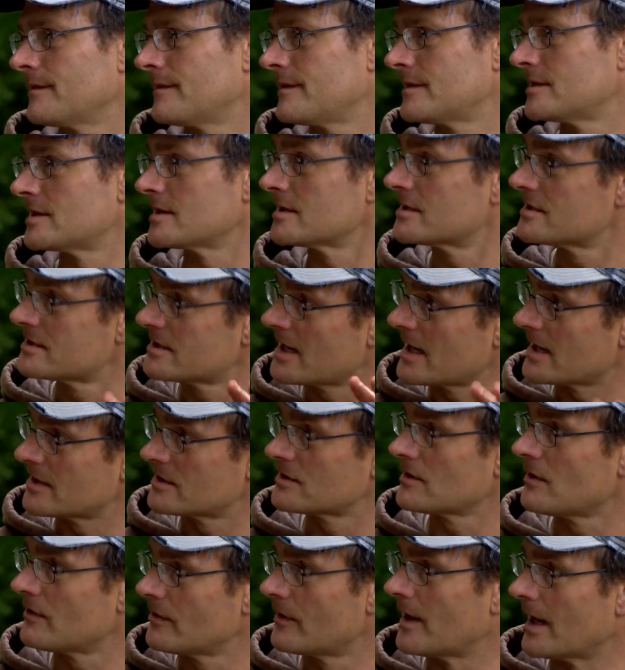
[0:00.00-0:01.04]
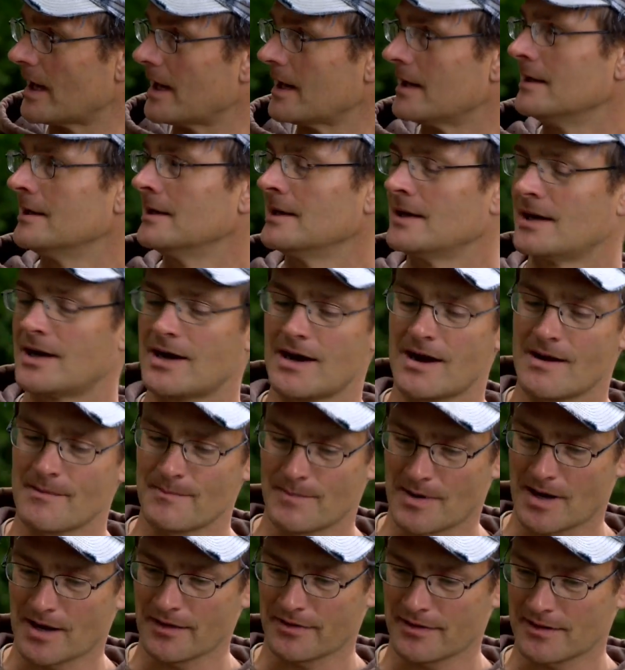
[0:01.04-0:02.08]
I'm fishing sticks on that.
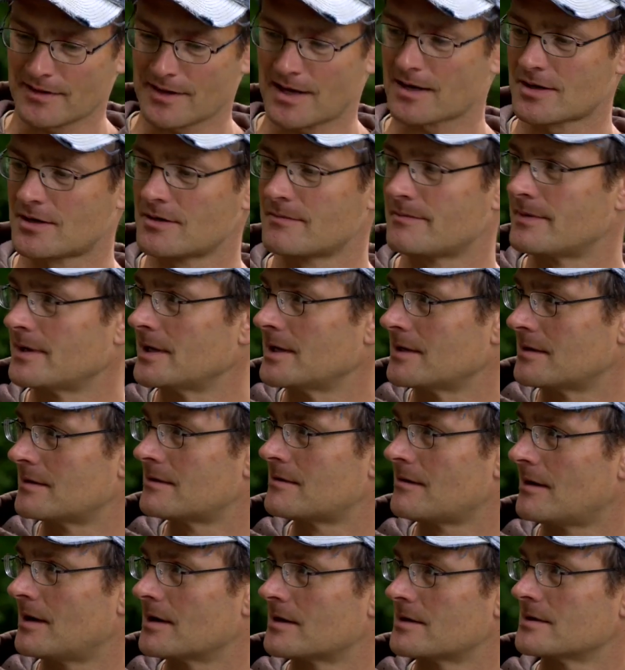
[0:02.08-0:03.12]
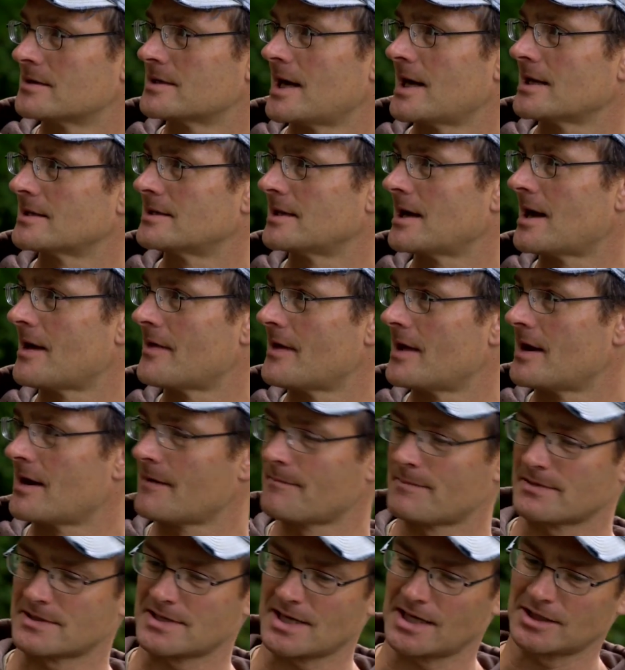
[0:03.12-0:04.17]
But I think that could be quite a good tactic. And then I
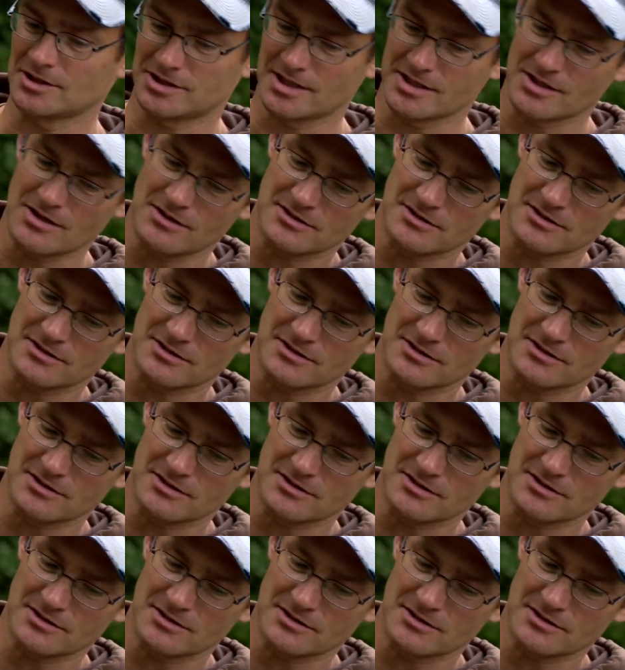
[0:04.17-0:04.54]
potentially